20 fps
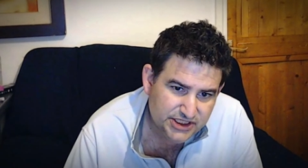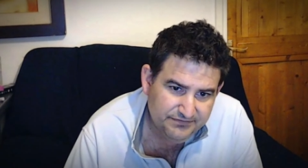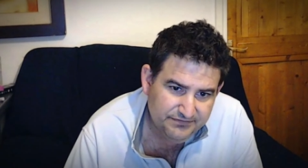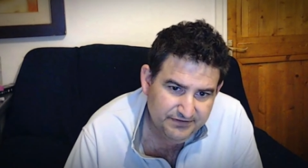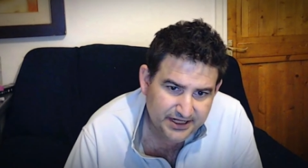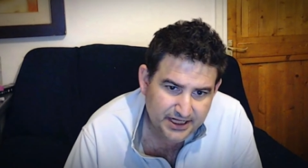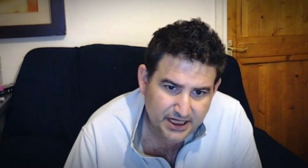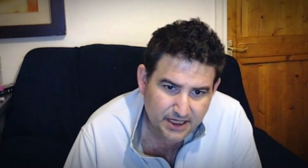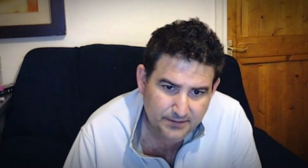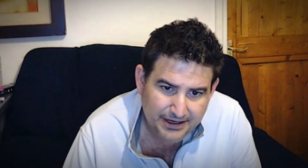if
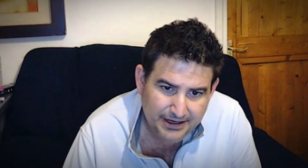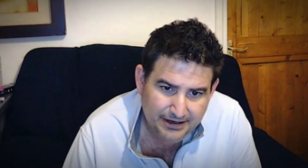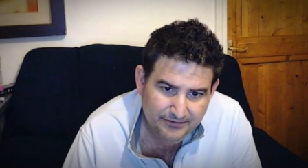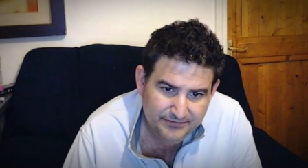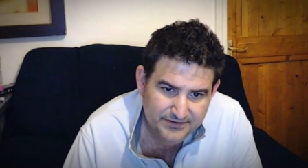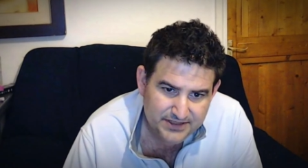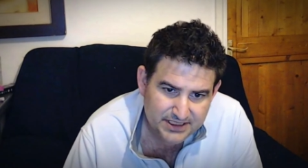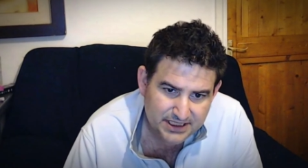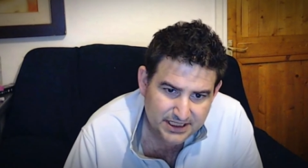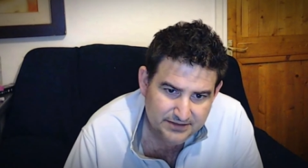they come out
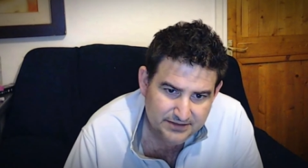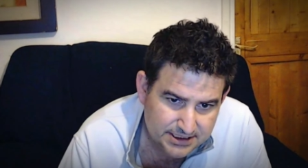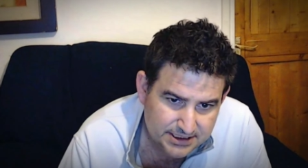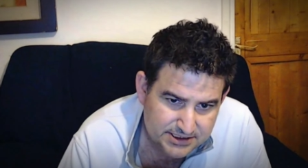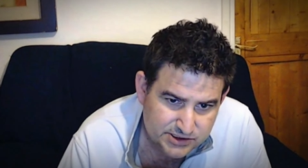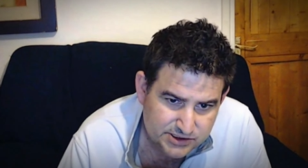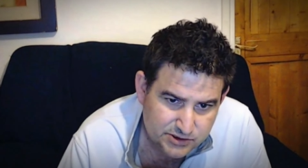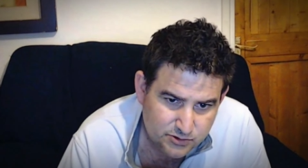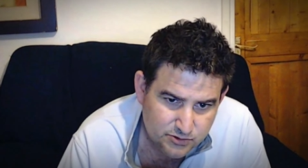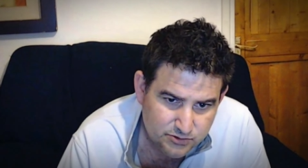of the uh,
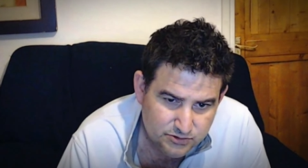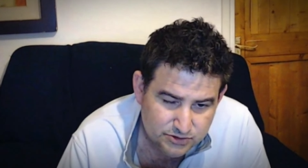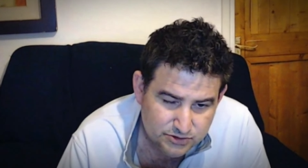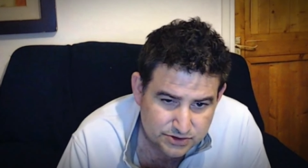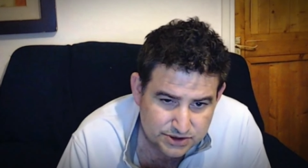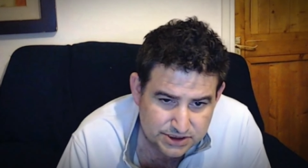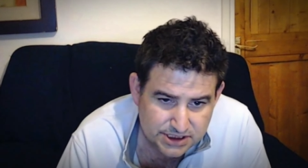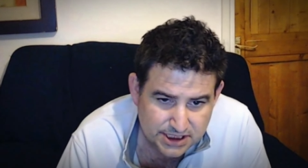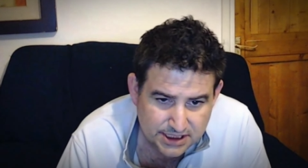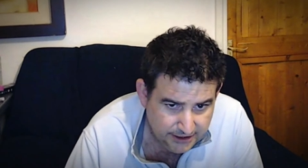
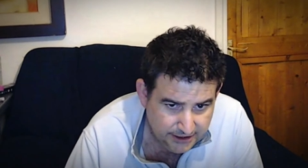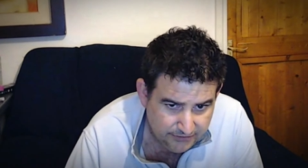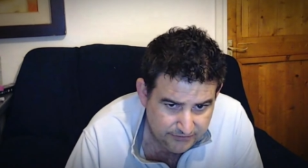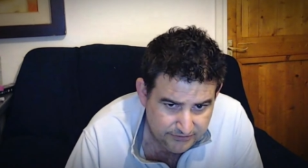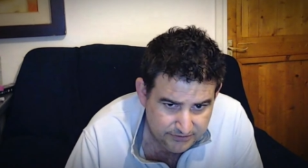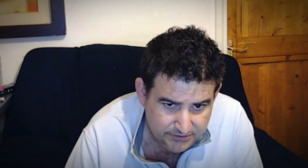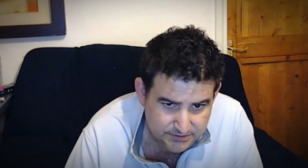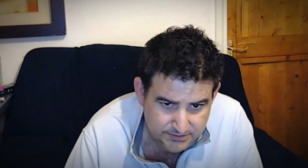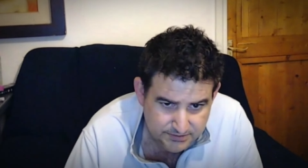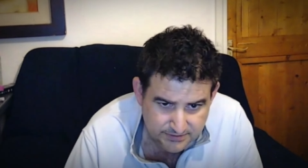stalls, you
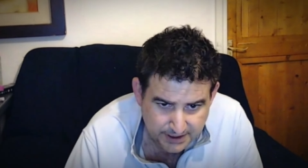know,